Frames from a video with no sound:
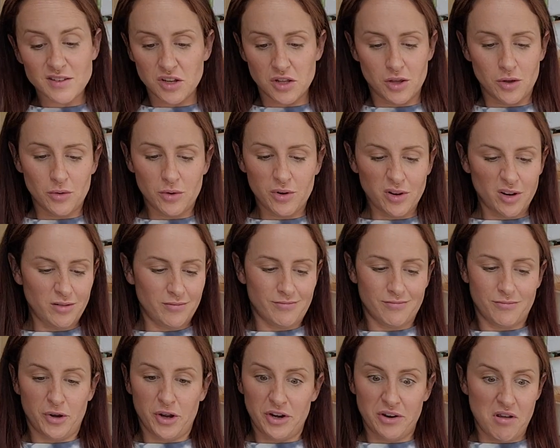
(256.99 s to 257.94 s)
You could
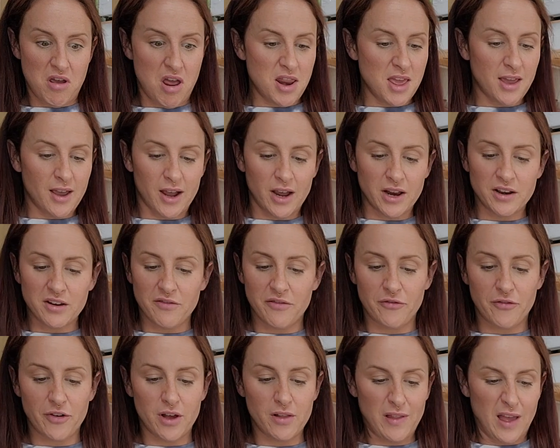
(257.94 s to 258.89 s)
put any kind of
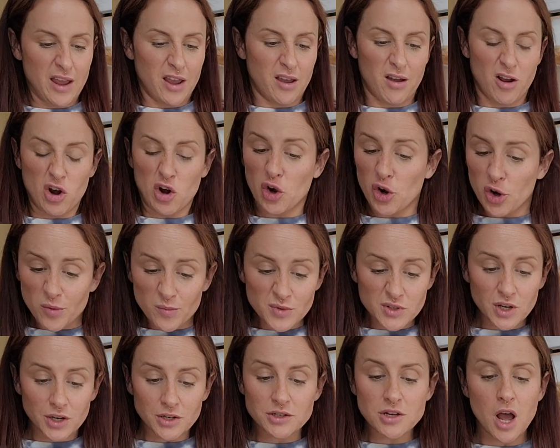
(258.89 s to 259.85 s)
like herbs
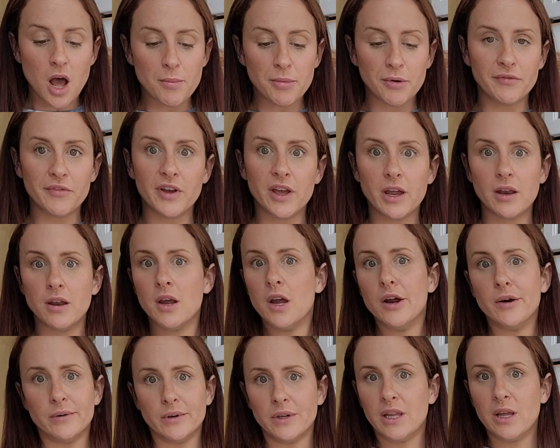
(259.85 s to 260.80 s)
on top of it,
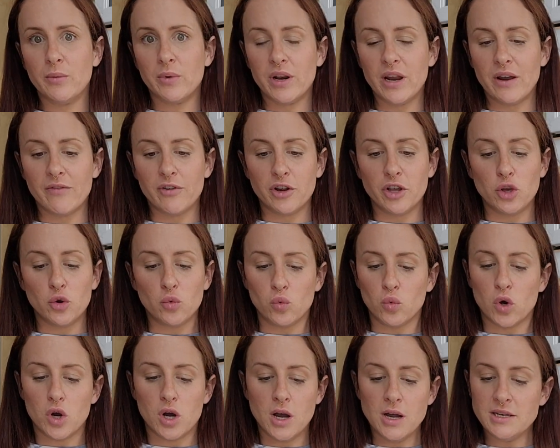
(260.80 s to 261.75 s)
really whatever you
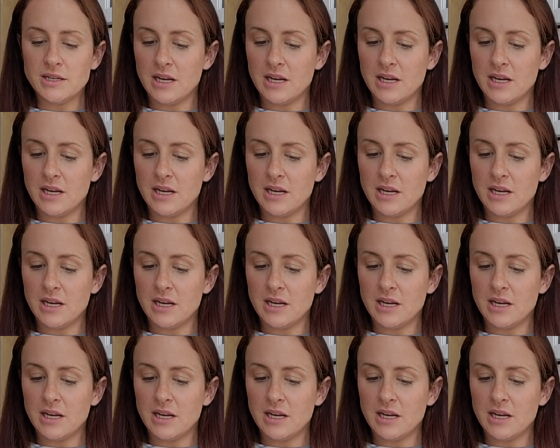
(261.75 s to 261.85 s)
want.